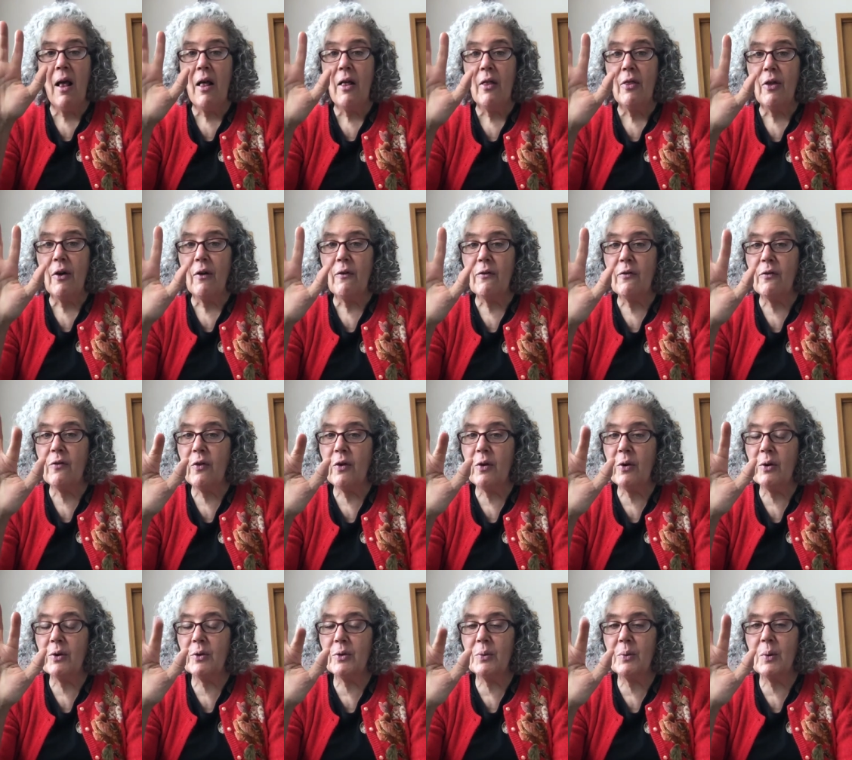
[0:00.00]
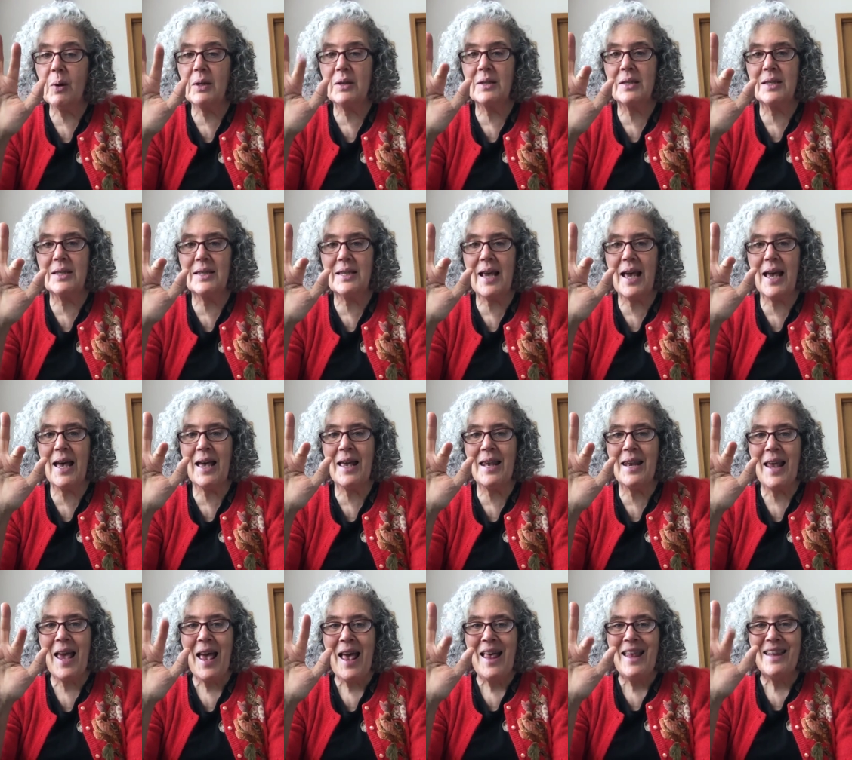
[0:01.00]
The fourth one said,
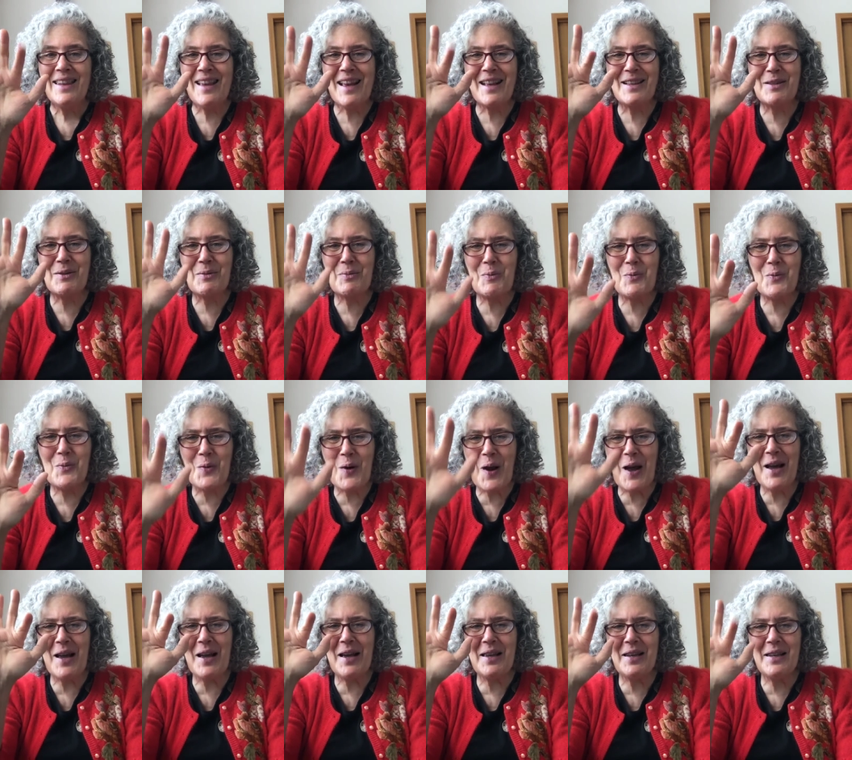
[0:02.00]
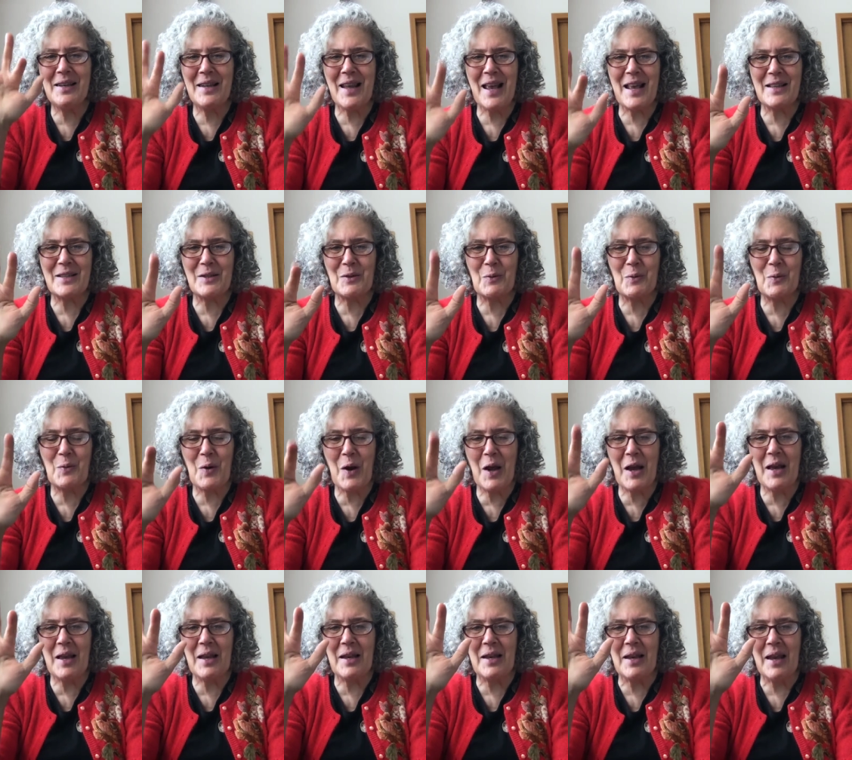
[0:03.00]
"Let's run, let's
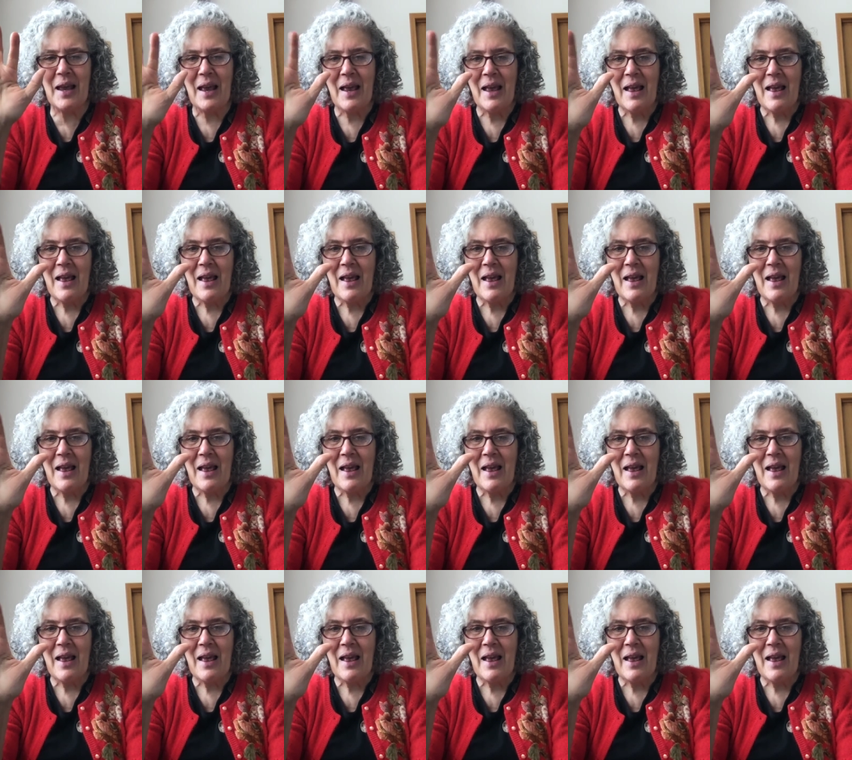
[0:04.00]
run."